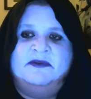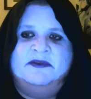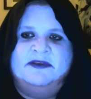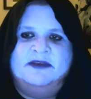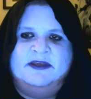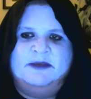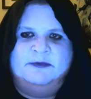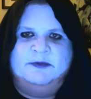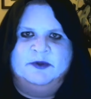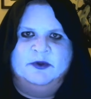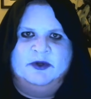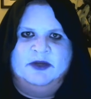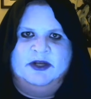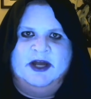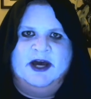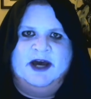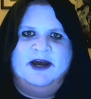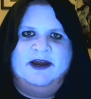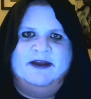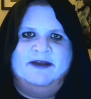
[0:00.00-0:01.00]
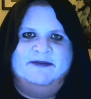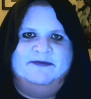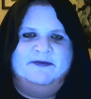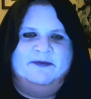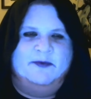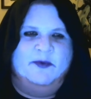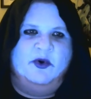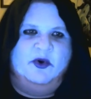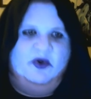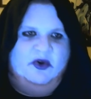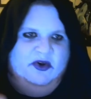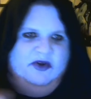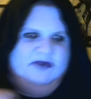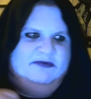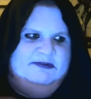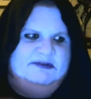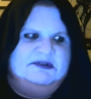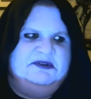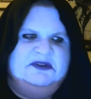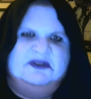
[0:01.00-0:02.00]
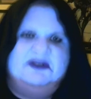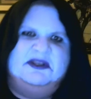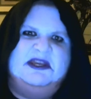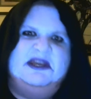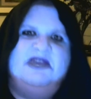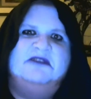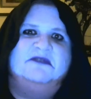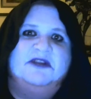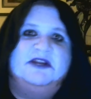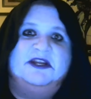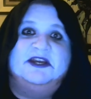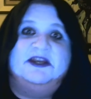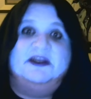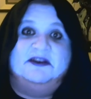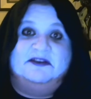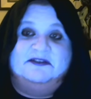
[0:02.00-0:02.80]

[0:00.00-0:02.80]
Keep you alive for more. eviling.